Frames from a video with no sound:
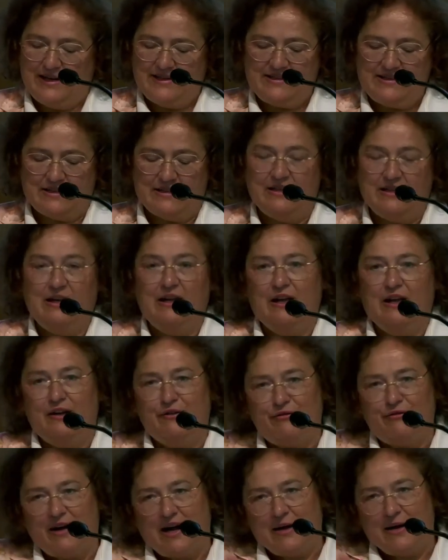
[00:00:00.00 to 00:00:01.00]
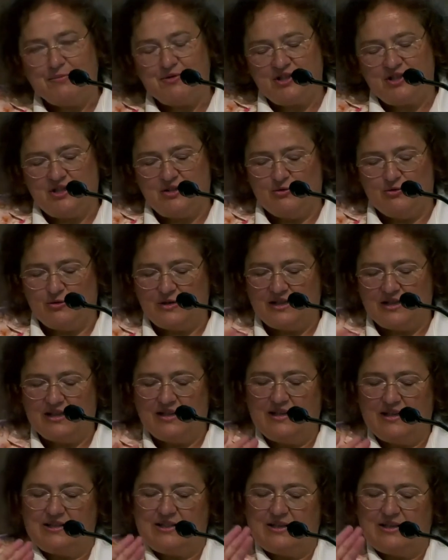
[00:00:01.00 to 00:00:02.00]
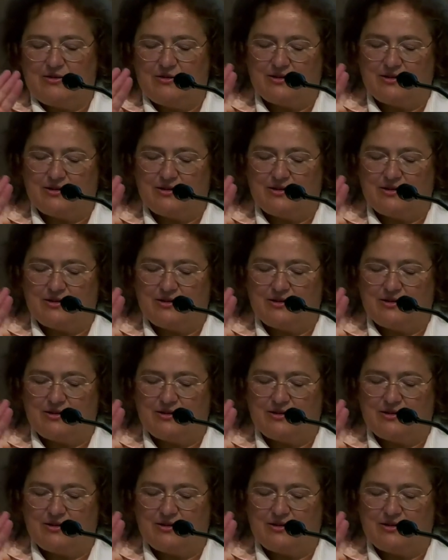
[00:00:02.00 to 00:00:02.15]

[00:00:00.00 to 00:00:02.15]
became existentially conceivable